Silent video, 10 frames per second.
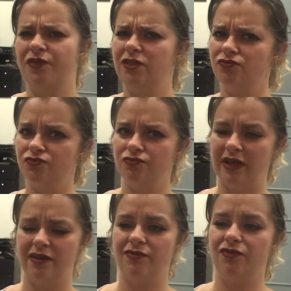Feels
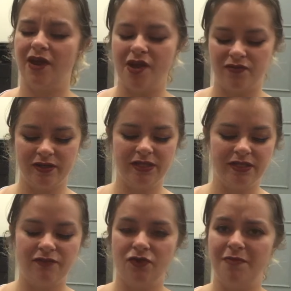like forever
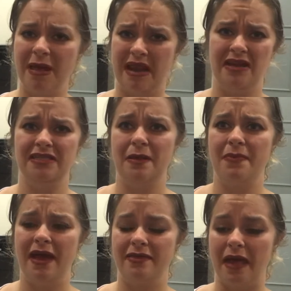since I've done my
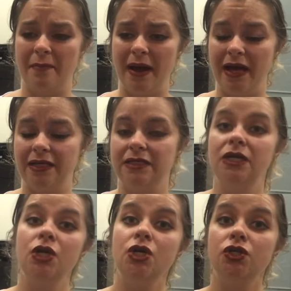Pan That palette.
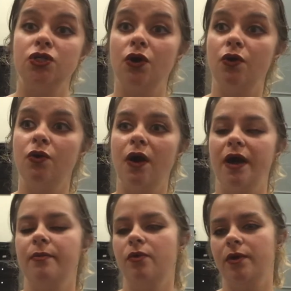So
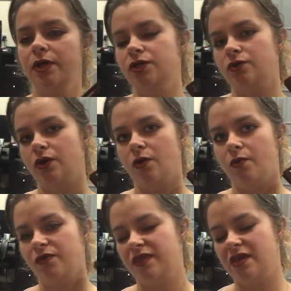I'm going to go
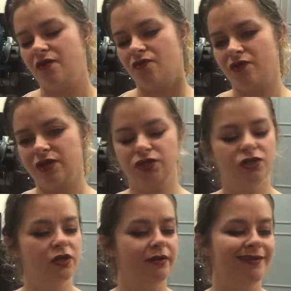with the
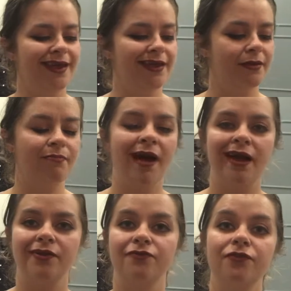original Naked
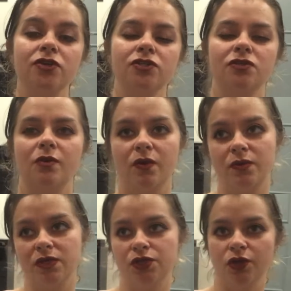palette first. So I'm
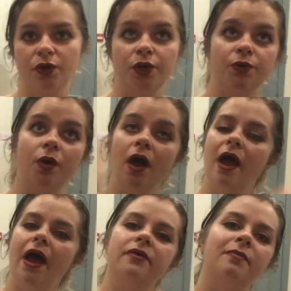going to show you
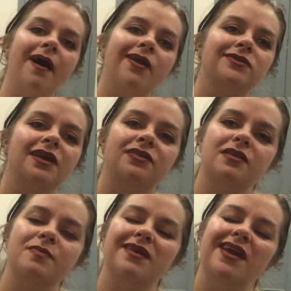how the palette looked at
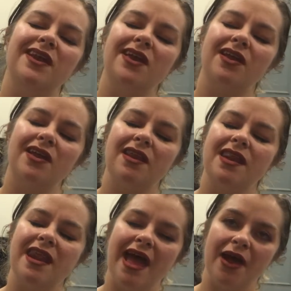the beginning
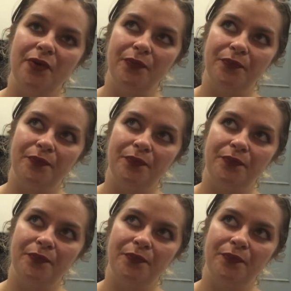now.